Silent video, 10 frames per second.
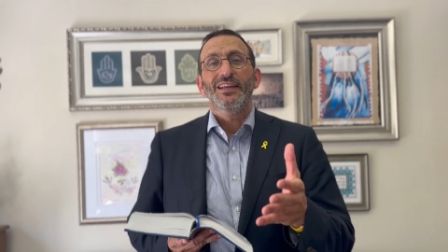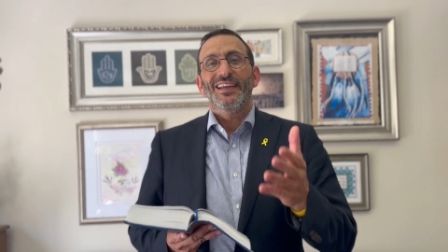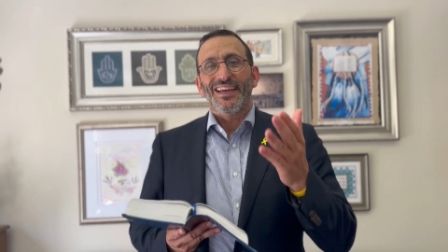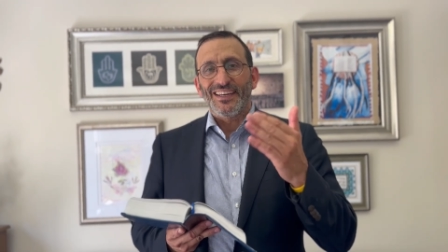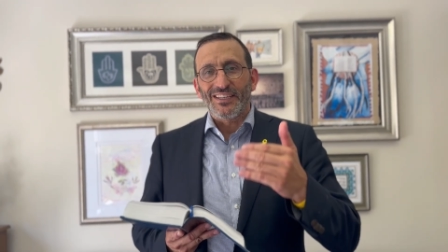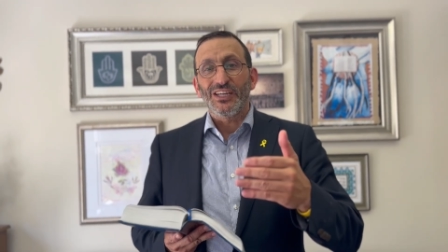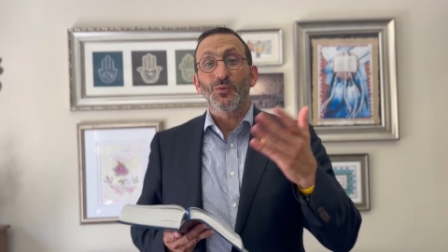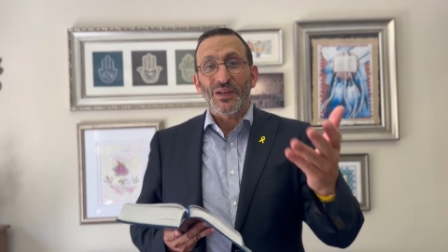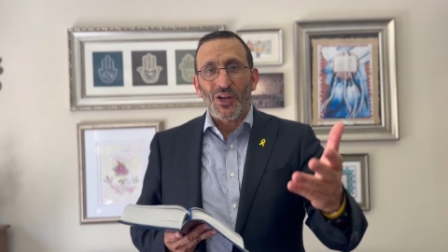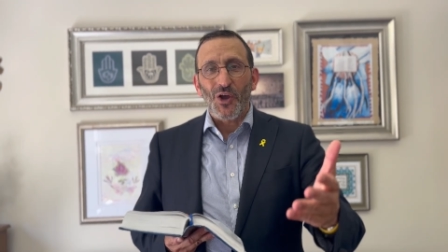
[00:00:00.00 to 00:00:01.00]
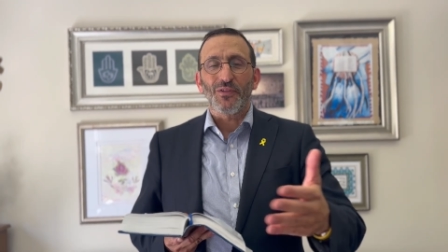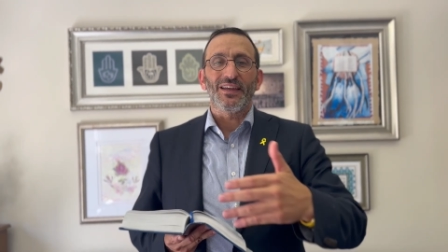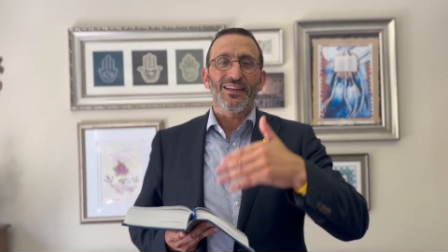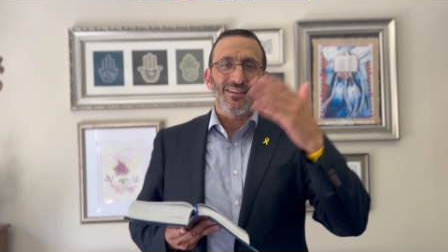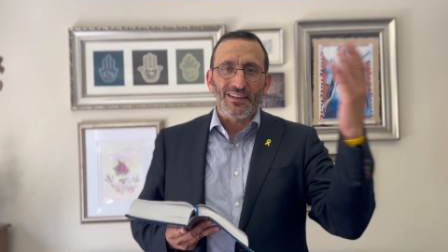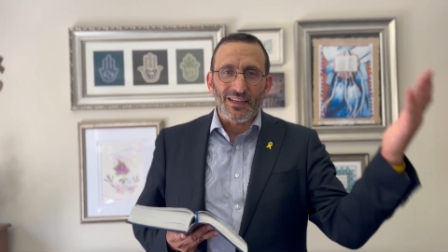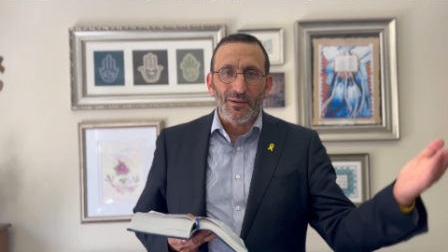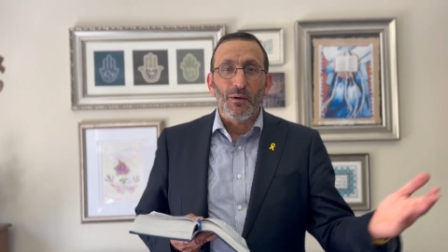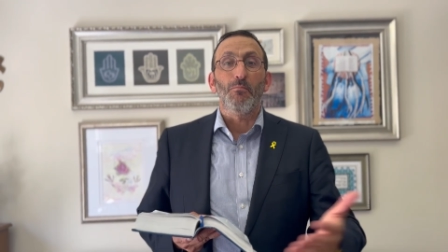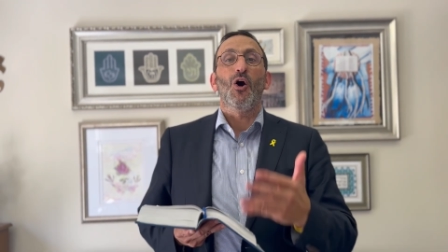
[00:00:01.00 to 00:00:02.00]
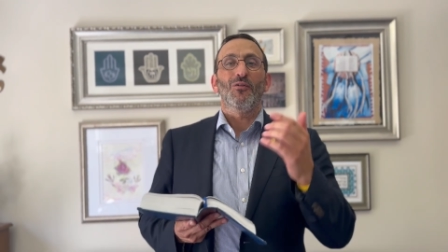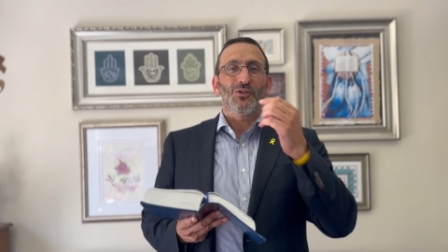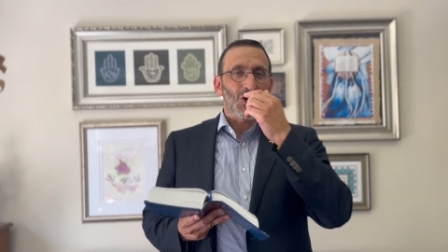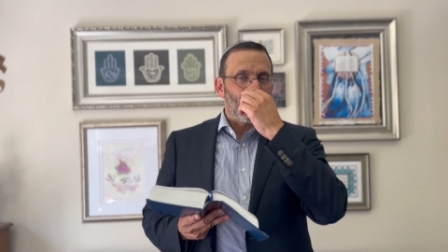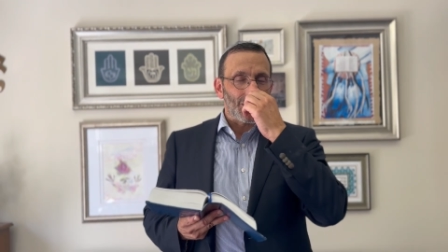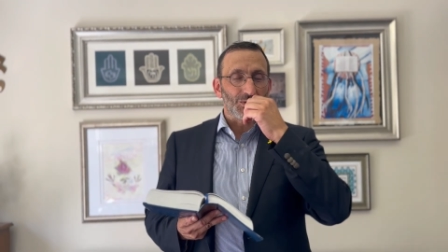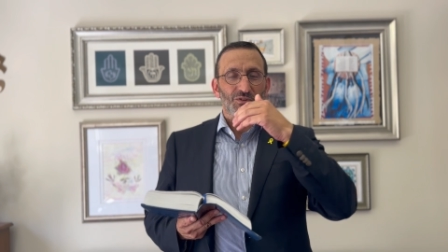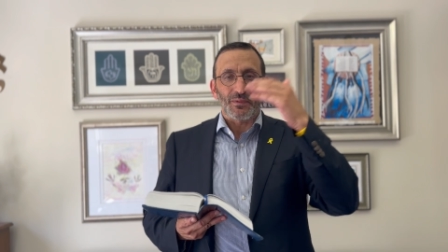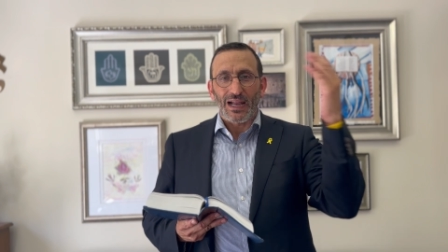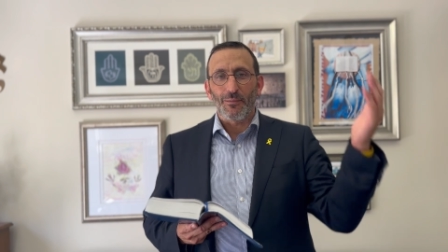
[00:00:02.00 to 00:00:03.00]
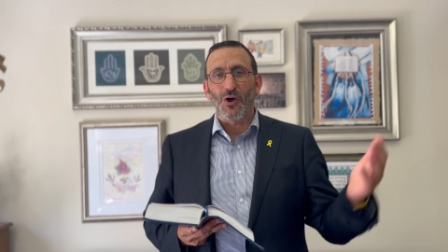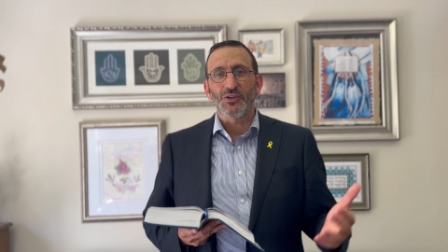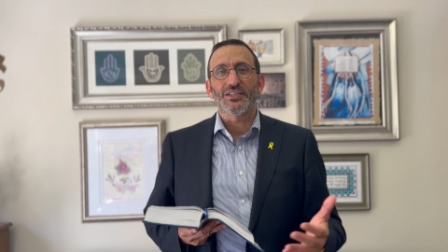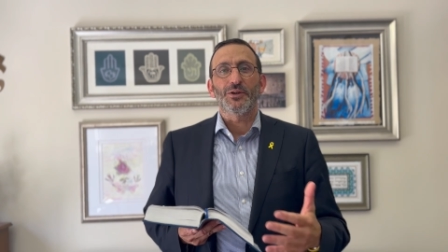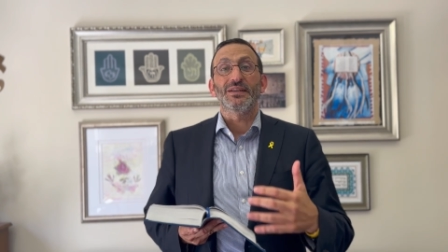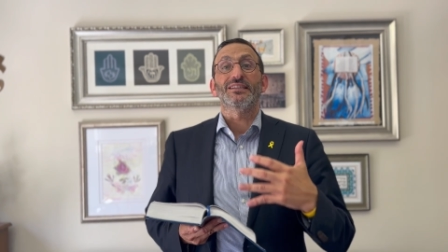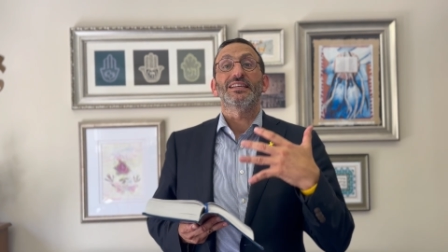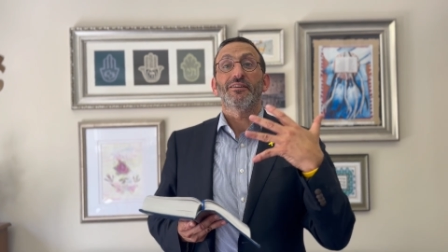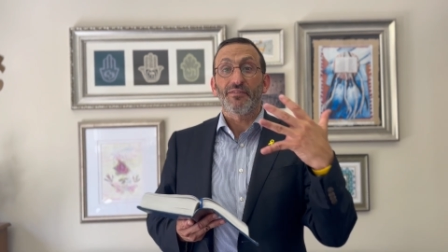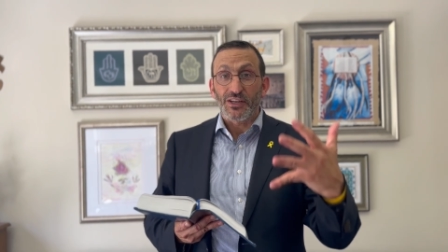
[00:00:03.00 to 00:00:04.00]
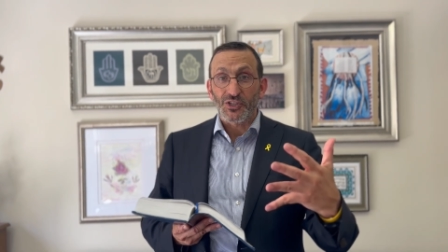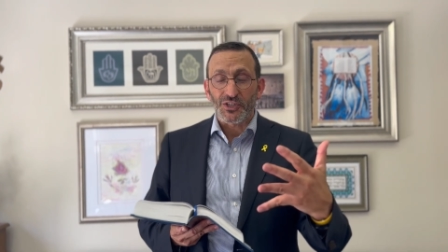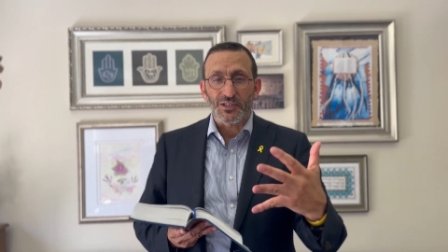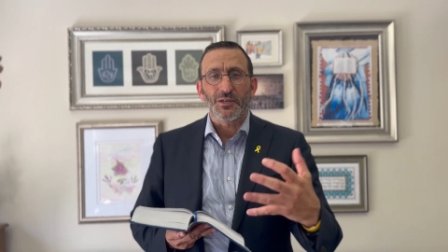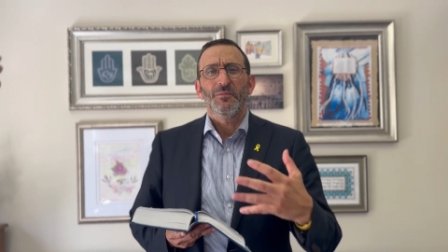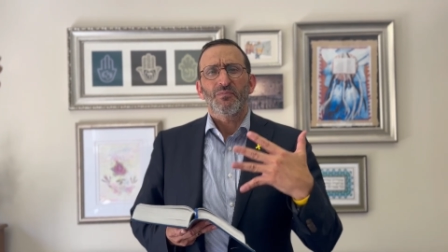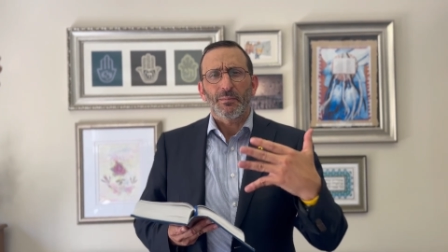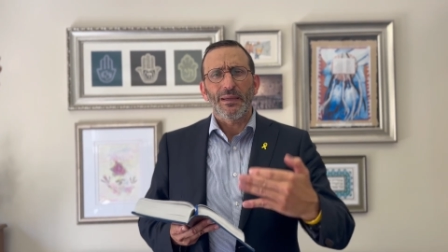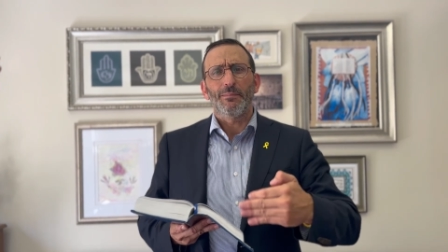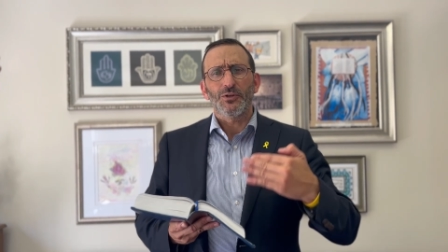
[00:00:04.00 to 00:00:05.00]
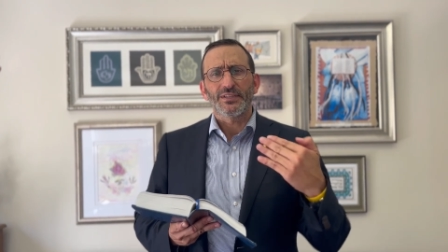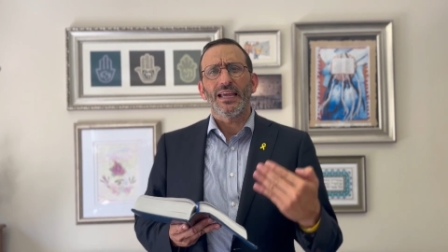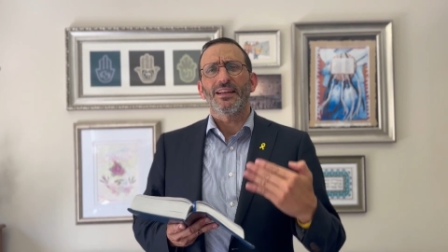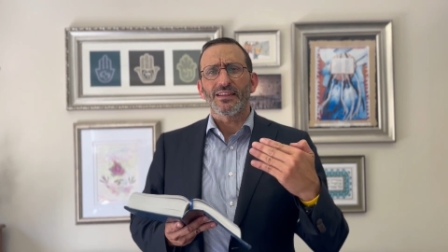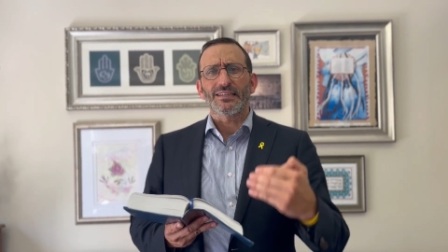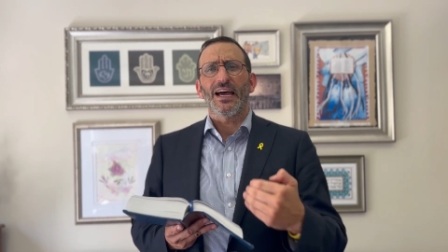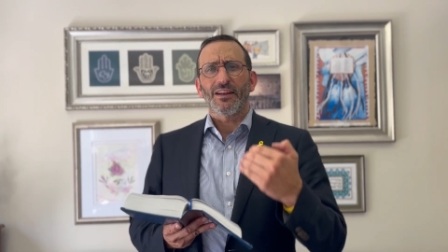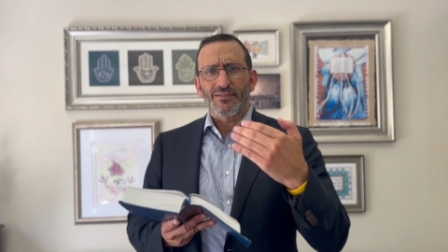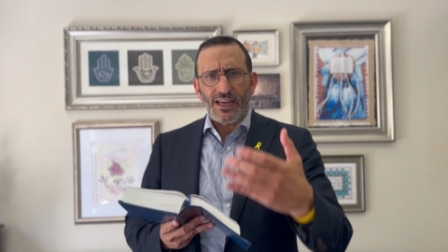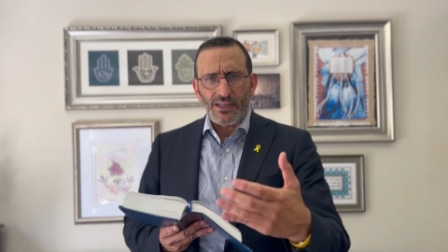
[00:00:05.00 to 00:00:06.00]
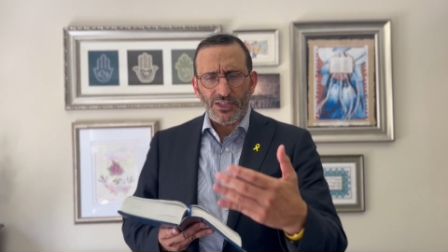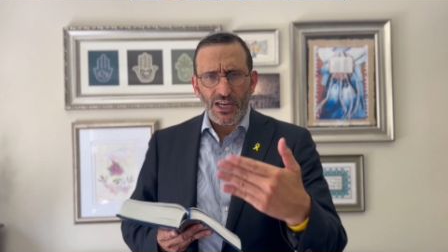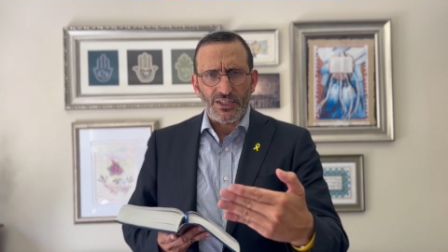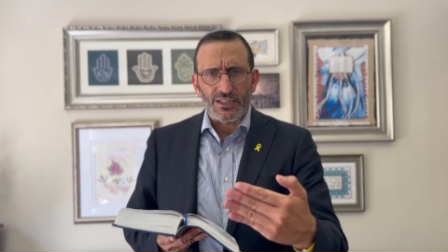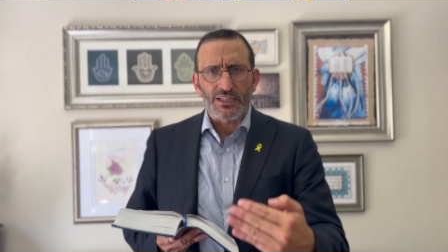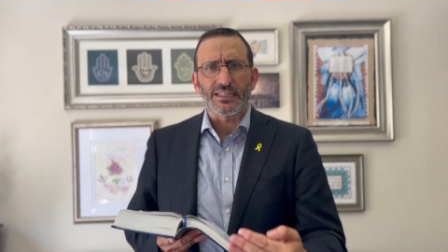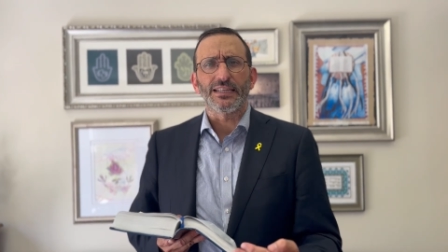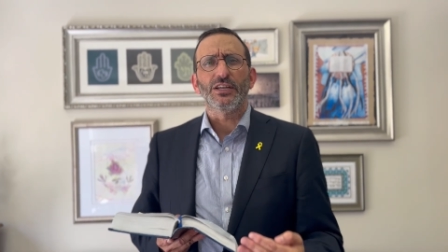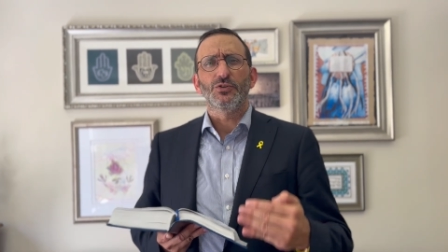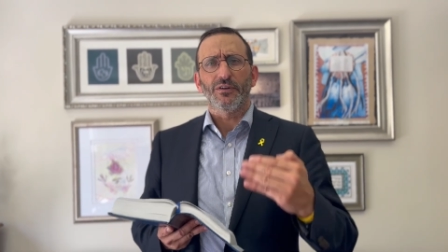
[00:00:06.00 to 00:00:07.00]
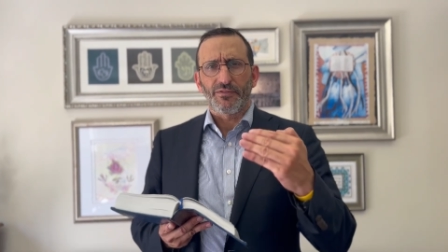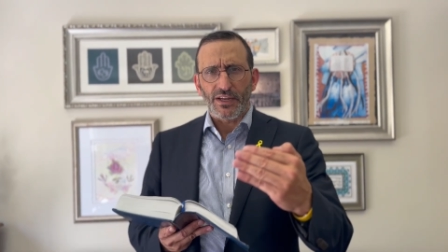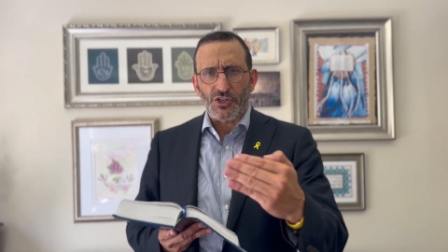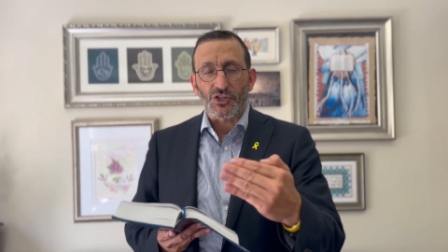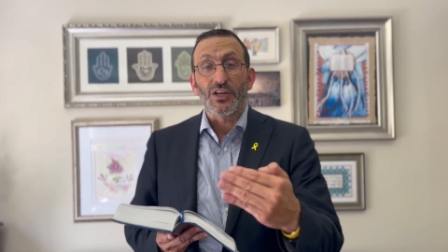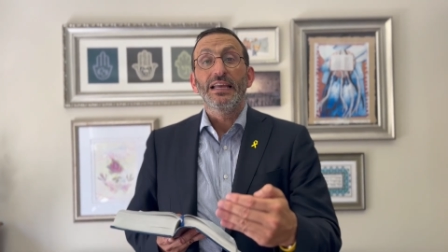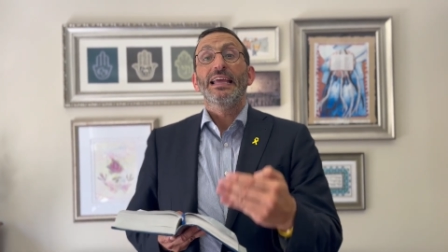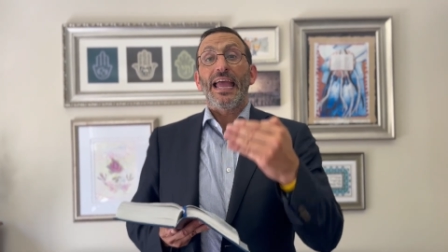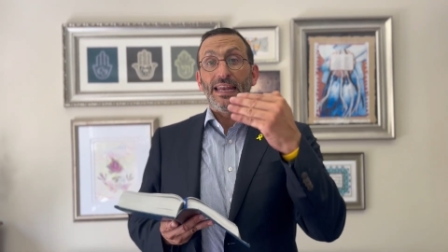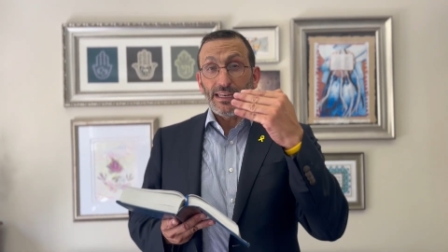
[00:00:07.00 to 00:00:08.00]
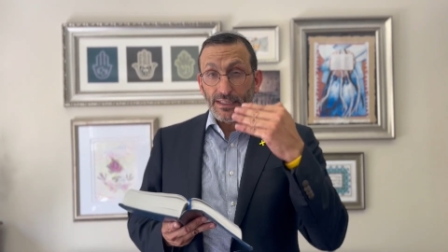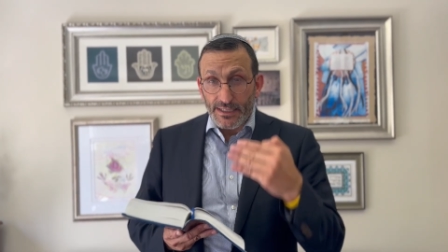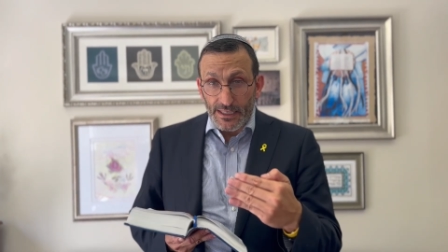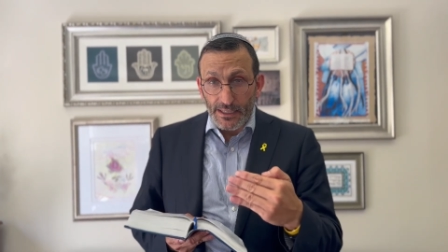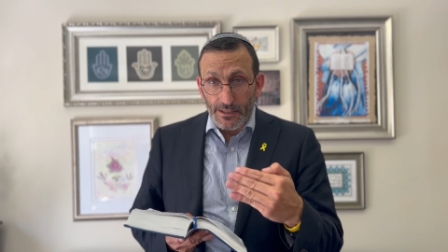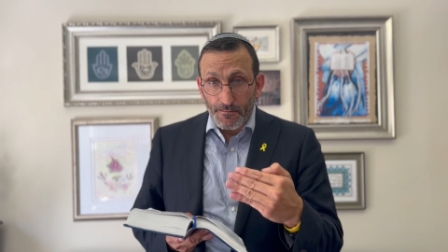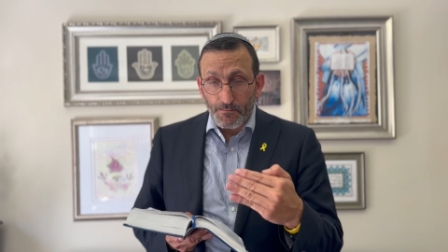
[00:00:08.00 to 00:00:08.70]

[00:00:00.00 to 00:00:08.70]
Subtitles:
And indeed, we know that in the Marvel comics, which will become a whole series, the Avengers, people who stand on the side of justice is there to avenge. And indeed,